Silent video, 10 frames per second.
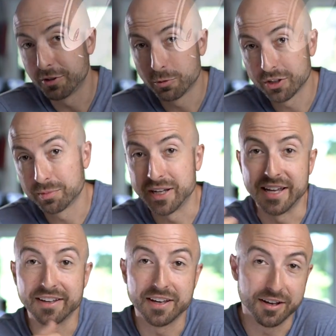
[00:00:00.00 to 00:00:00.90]
can watch my
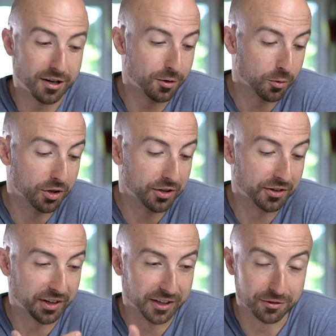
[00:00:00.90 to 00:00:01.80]
A K R
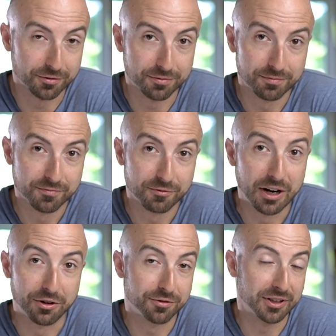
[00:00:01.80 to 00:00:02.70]
one and
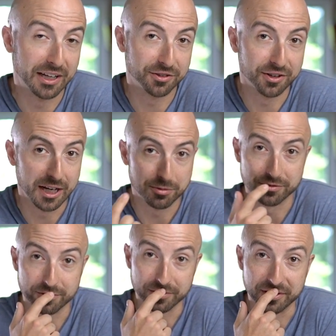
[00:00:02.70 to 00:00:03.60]
round flash adapter
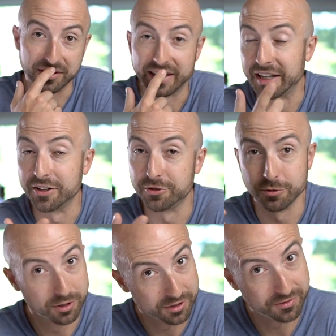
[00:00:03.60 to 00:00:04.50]
for the A D
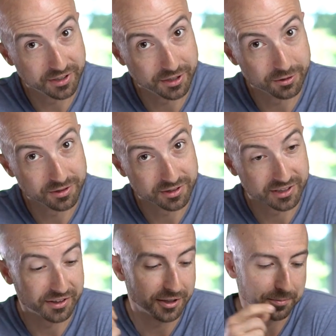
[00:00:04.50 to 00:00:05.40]
two hundred video.
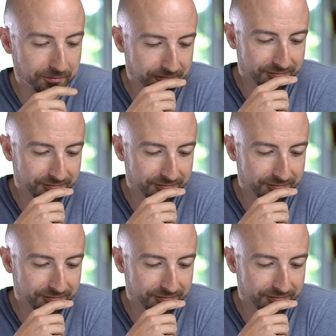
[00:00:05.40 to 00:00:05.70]
Click there.